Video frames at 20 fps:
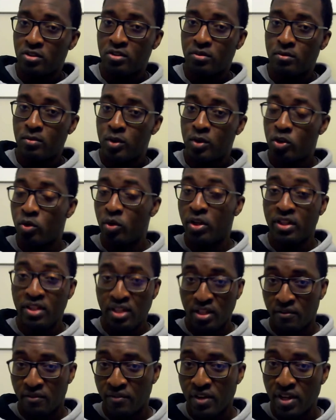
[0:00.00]
So in the
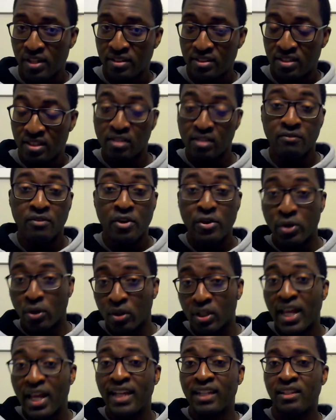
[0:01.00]
very
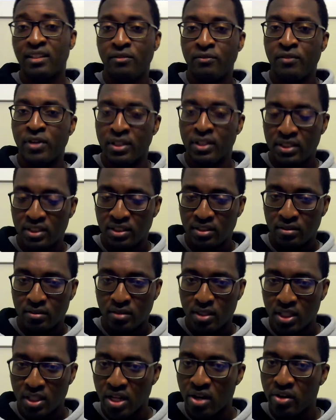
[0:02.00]
unlikely event
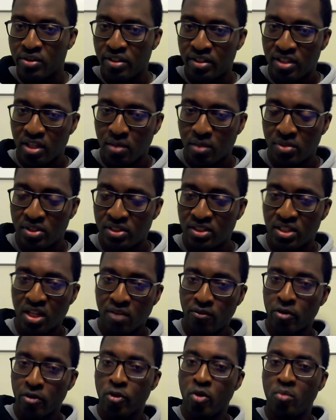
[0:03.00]
that our databases ever
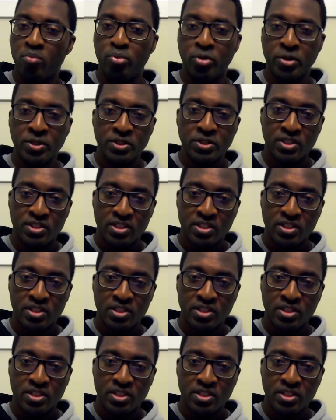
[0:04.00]
got breached,